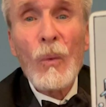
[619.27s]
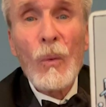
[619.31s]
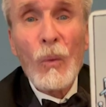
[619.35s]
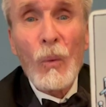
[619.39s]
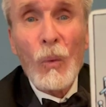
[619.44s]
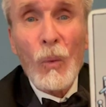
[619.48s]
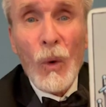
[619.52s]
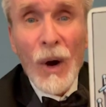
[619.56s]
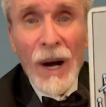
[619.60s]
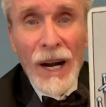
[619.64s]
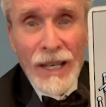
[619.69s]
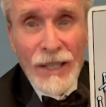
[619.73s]

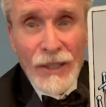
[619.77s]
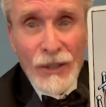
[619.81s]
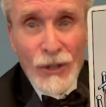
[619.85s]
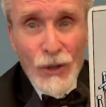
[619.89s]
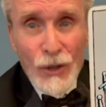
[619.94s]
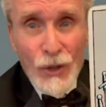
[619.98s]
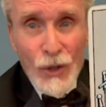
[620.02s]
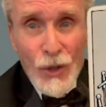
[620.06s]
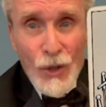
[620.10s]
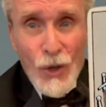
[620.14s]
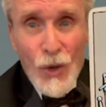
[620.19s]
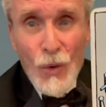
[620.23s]
what
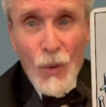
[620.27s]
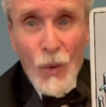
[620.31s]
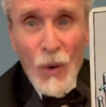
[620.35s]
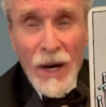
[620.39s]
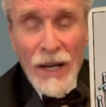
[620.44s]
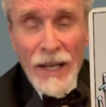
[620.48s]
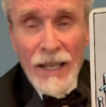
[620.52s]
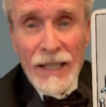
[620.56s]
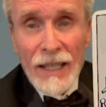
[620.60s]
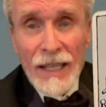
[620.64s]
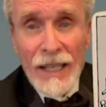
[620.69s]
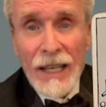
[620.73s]
you
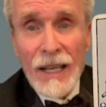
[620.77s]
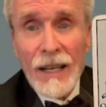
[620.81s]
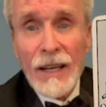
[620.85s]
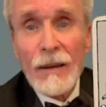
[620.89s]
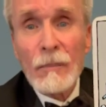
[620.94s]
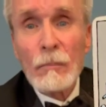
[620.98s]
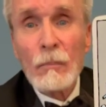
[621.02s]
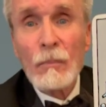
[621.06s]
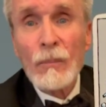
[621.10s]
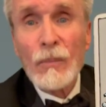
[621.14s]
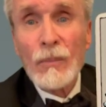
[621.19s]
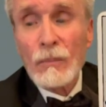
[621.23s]
want to
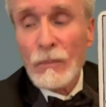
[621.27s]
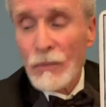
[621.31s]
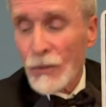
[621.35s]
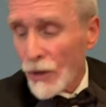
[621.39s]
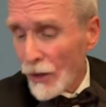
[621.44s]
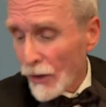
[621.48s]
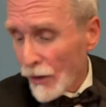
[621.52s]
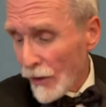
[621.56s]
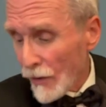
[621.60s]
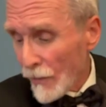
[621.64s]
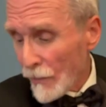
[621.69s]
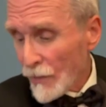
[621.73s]

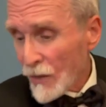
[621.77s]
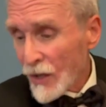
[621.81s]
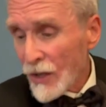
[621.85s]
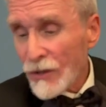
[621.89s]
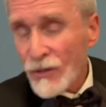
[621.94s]
do.